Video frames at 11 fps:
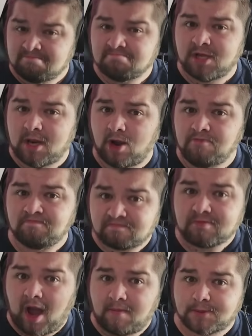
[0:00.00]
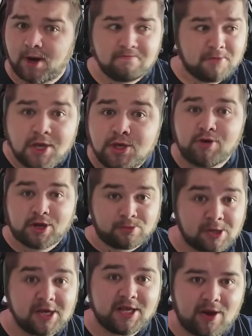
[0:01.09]
you know, up front, you can
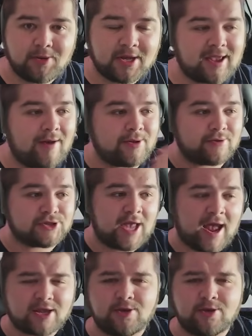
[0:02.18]
really go on the counter-attack.